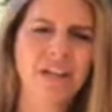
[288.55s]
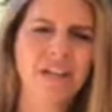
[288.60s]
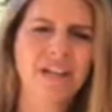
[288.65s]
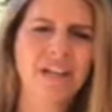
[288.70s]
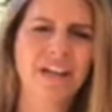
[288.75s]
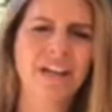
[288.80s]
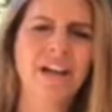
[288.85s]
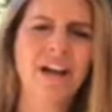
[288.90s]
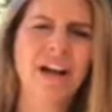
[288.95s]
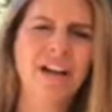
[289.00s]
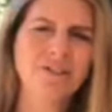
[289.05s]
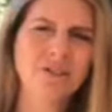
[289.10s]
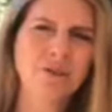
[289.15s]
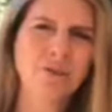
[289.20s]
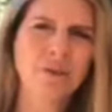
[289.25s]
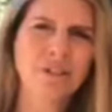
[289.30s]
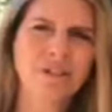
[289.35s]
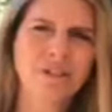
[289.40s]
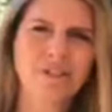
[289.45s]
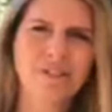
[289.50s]
And
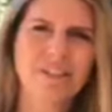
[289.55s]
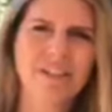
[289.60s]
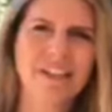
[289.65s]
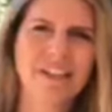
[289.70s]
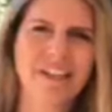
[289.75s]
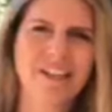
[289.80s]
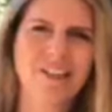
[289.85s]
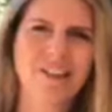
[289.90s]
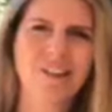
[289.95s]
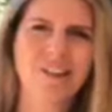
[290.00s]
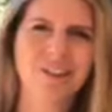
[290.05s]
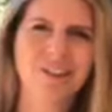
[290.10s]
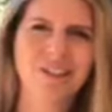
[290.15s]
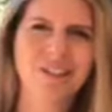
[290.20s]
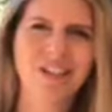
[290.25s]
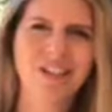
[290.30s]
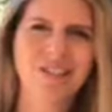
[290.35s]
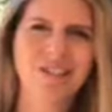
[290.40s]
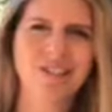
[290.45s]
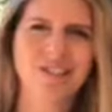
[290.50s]
consequences get our
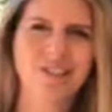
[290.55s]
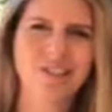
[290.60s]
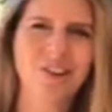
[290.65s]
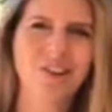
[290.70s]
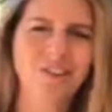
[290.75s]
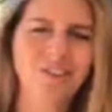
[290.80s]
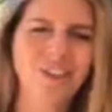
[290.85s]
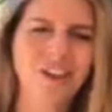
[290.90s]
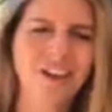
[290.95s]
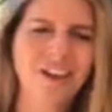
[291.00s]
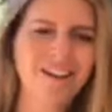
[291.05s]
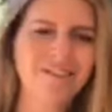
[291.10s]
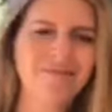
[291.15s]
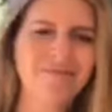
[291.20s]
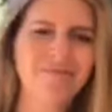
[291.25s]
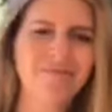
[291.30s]
attention, don't they?